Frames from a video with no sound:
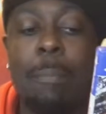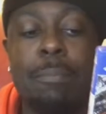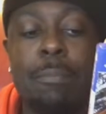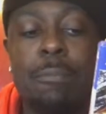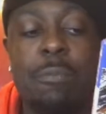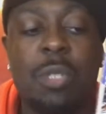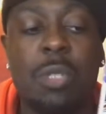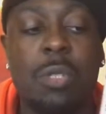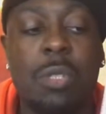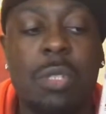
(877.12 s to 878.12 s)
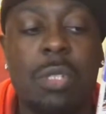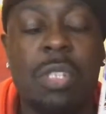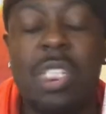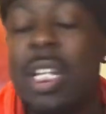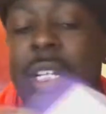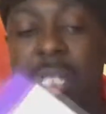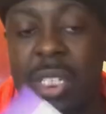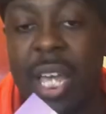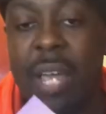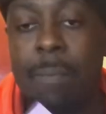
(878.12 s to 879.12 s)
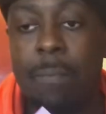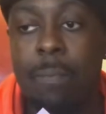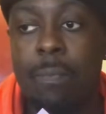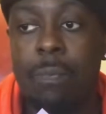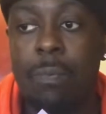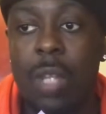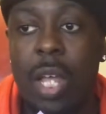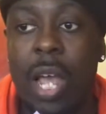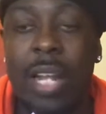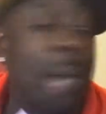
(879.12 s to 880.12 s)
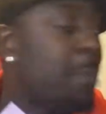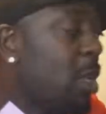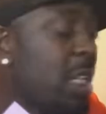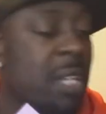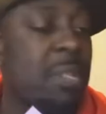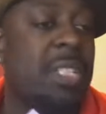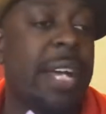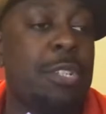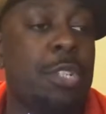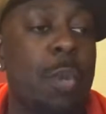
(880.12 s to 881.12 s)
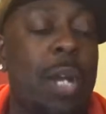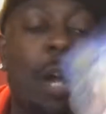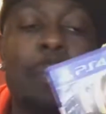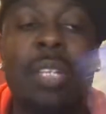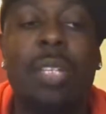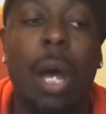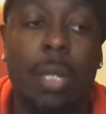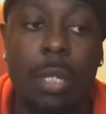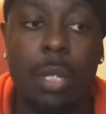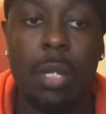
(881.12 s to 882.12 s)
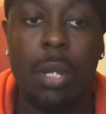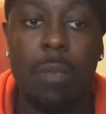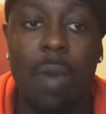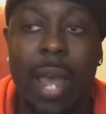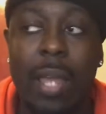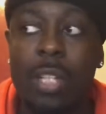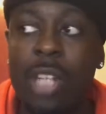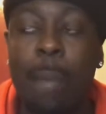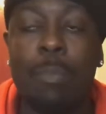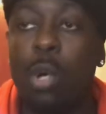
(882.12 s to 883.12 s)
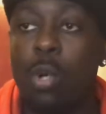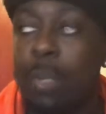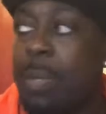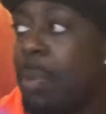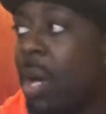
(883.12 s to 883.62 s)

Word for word: I'm selling this game. And I'm going to keep the statue and I'll be done. Right? Because I'm not going to be